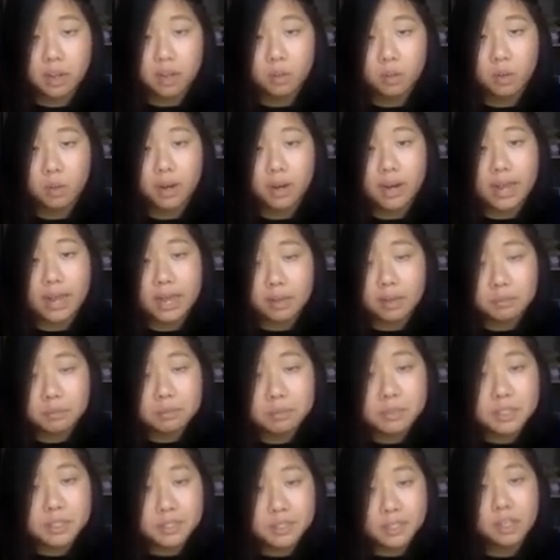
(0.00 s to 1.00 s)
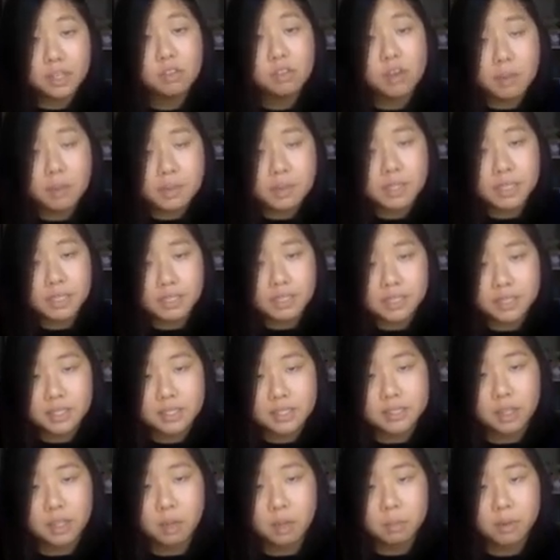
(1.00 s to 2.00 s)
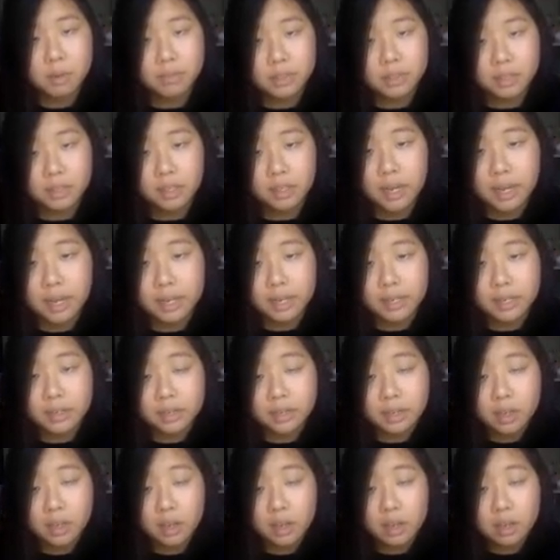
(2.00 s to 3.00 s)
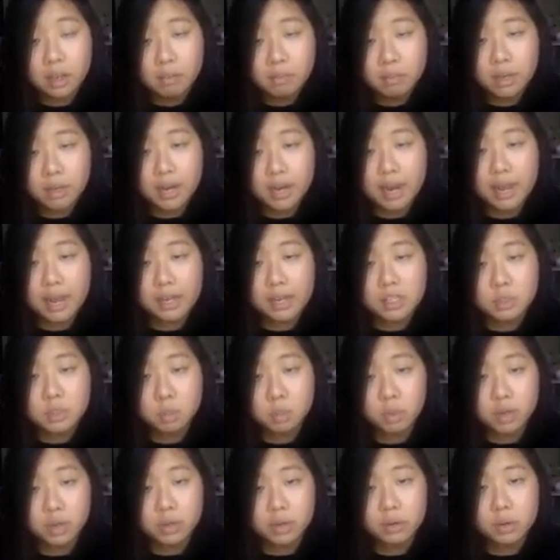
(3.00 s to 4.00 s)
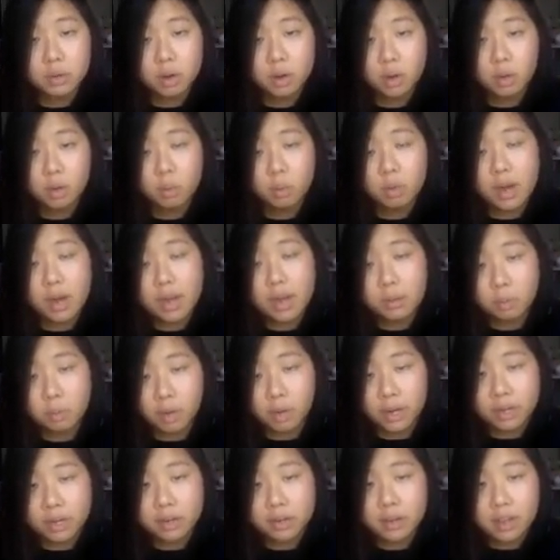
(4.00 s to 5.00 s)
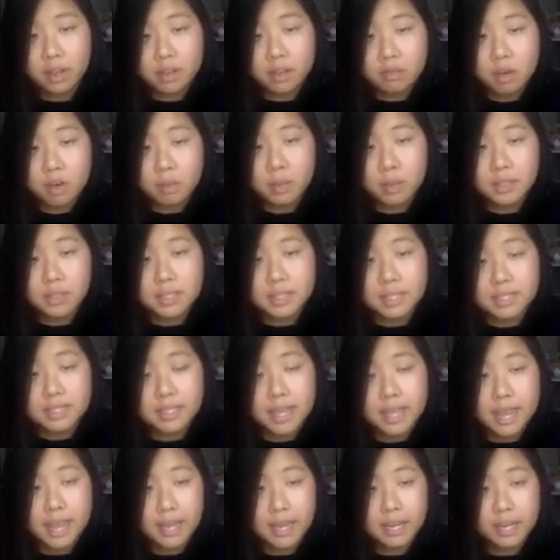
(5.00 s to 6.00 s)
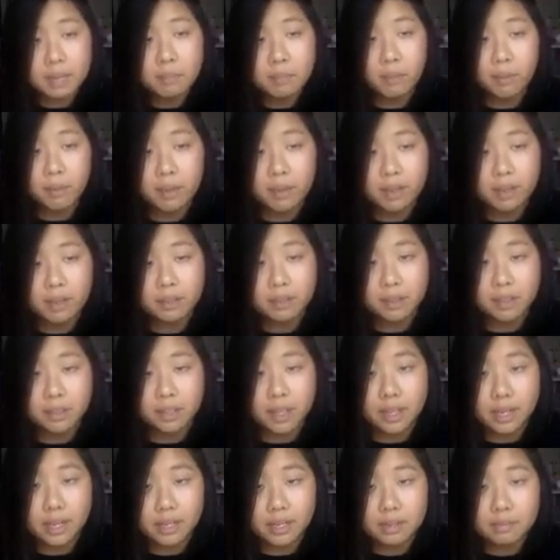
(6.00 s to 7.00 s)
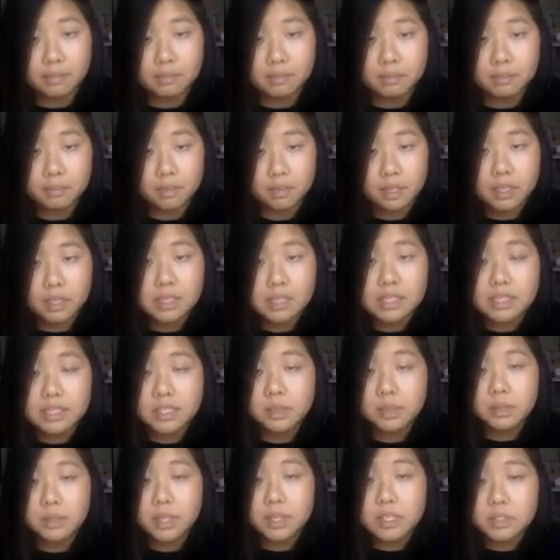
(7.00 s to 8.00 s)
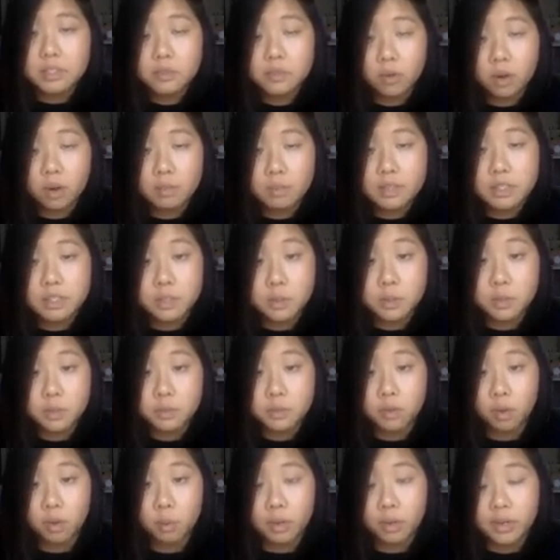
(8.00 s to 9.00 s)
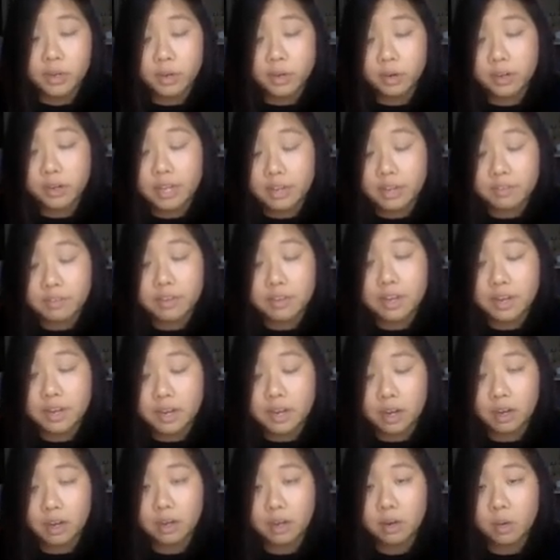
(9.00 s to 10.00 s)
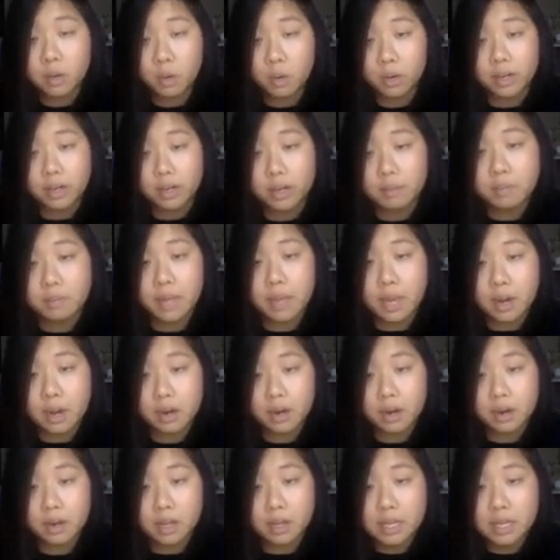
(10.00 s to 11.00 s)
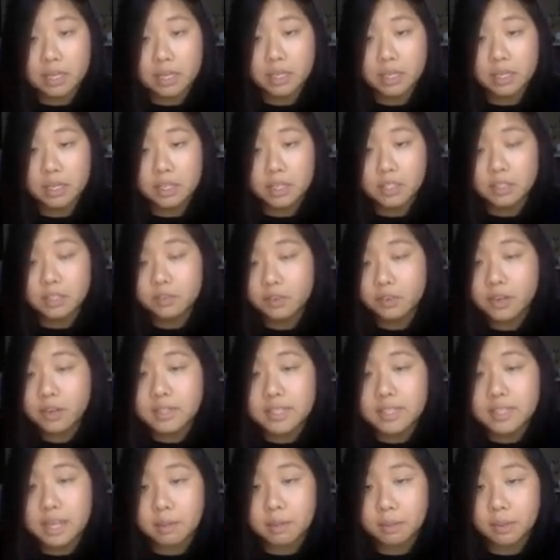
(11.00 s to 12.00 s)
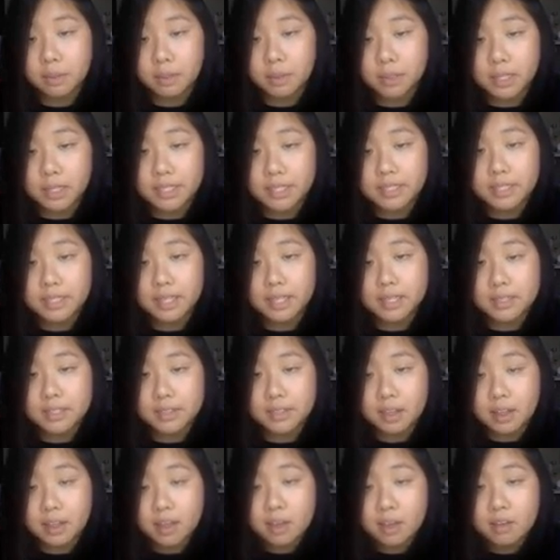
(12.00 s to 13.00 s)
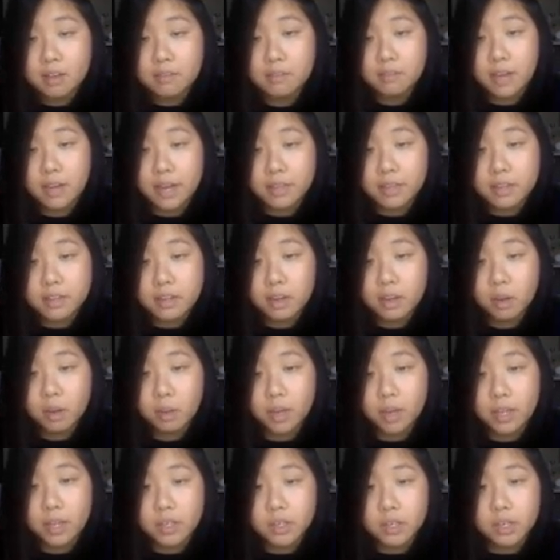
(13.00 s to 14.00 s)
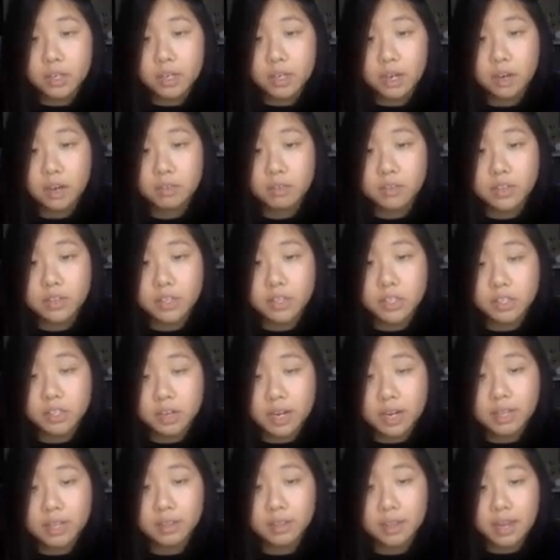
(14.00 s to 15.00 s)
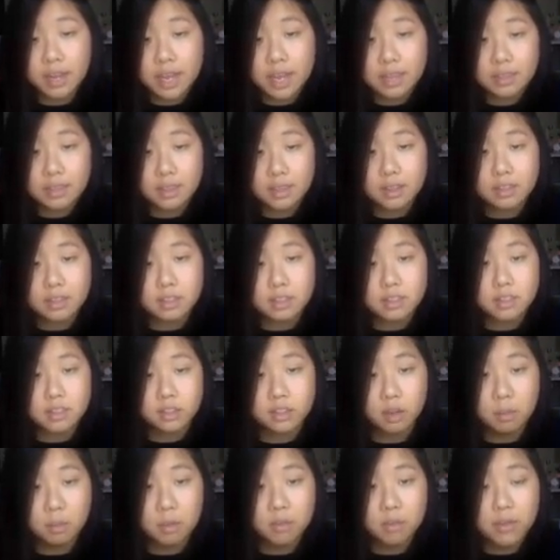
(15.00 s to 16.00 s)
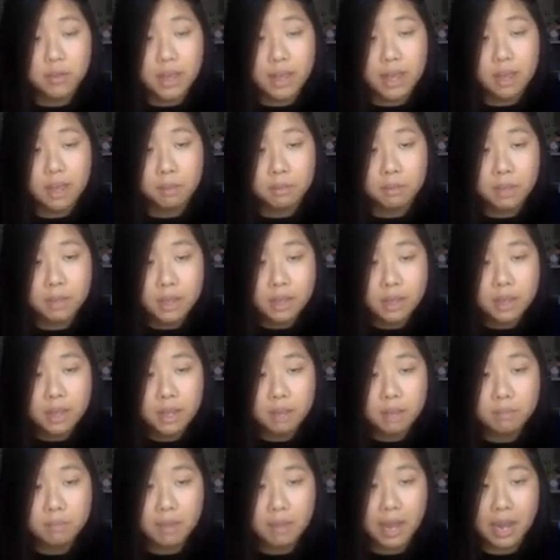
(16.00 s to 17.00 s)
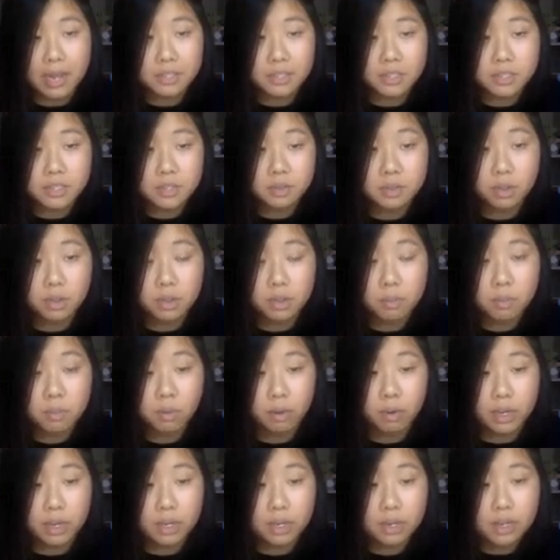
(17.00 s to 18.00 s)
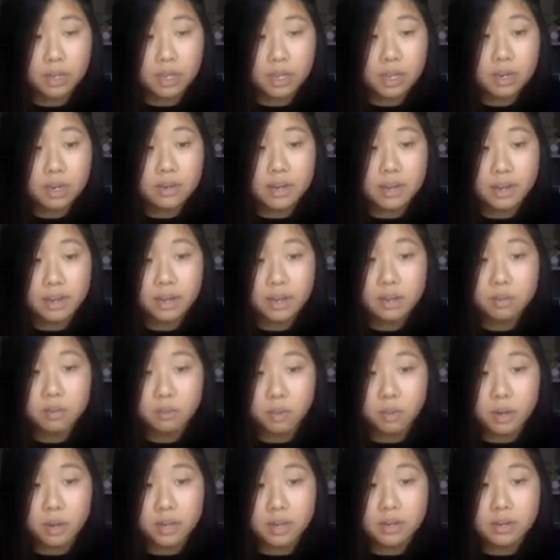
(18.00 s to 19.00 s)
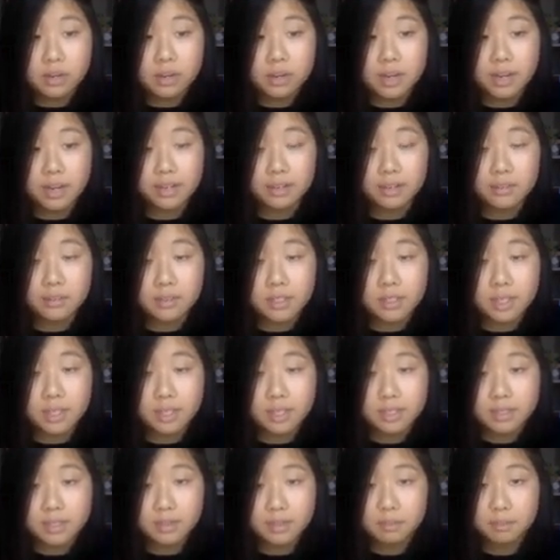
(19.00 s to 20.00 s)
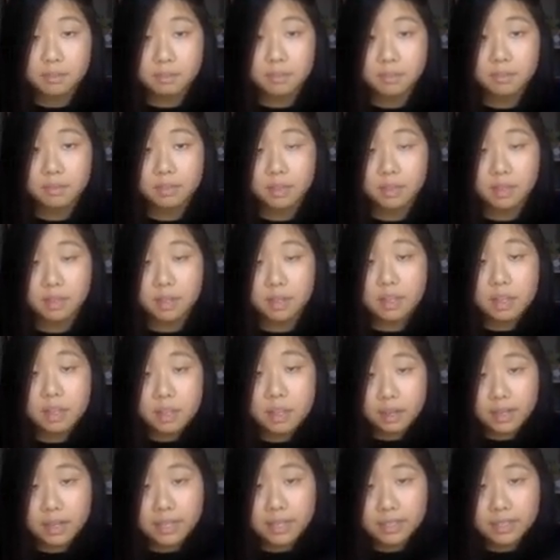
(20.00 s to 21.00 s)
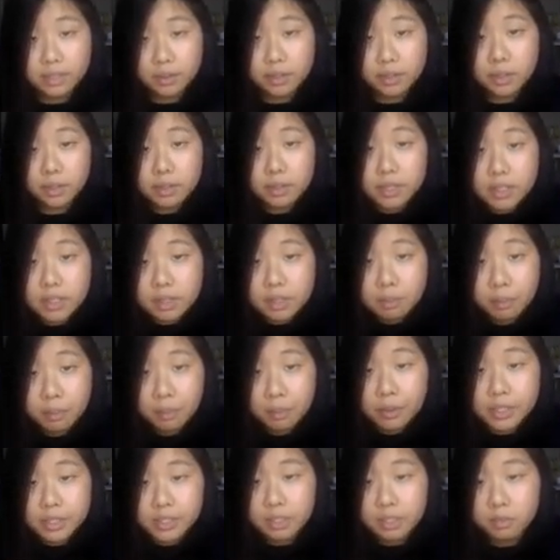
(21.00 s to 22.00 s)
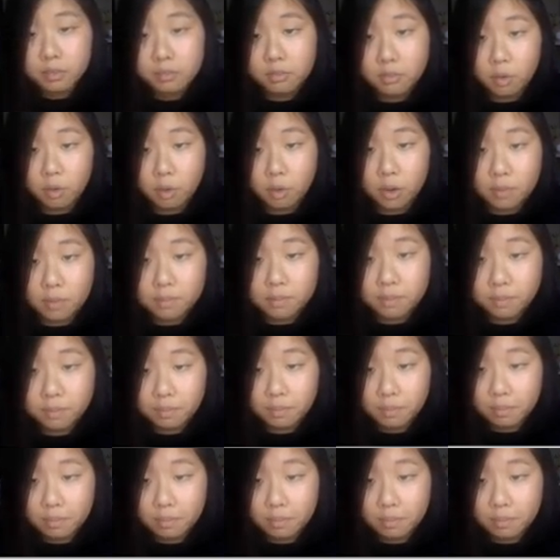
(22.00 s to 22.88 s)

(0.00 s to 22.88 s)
where m still represents the slope of the line, but x1, y1 represents any point on the line. So this form is useful when you're given a coordinate pair. So for example, it says, find the equation of the straight line that has a slope of m and passes through the point -1, -6. Okay, so using the point-slope form,